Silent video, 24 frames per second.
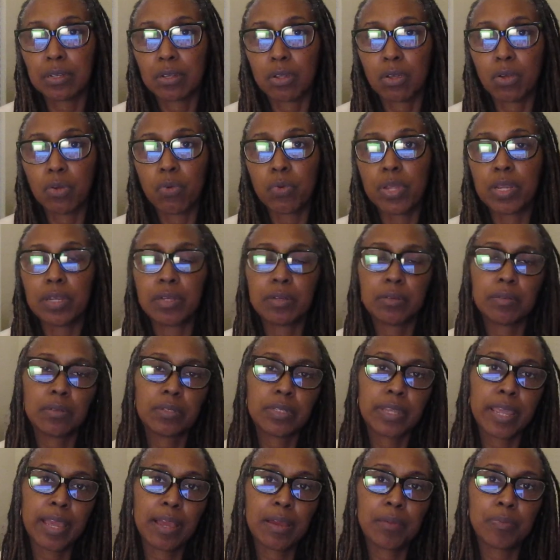go and
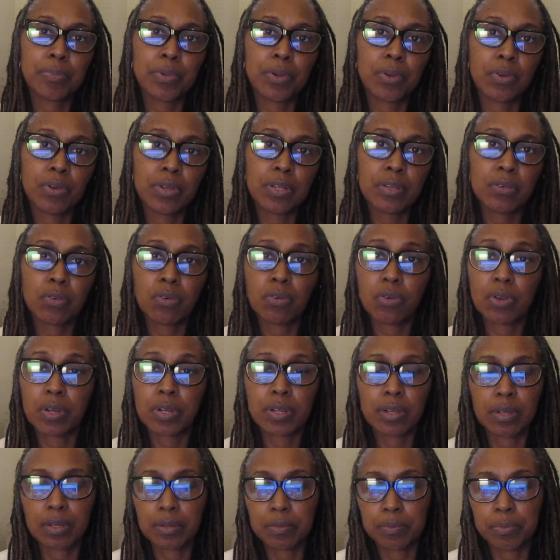tap on
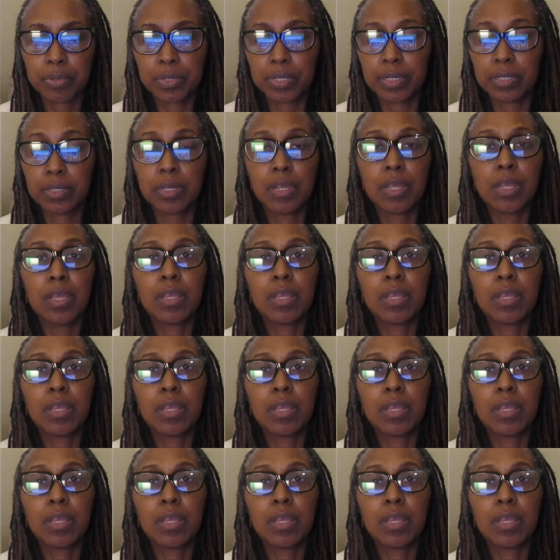or uh, put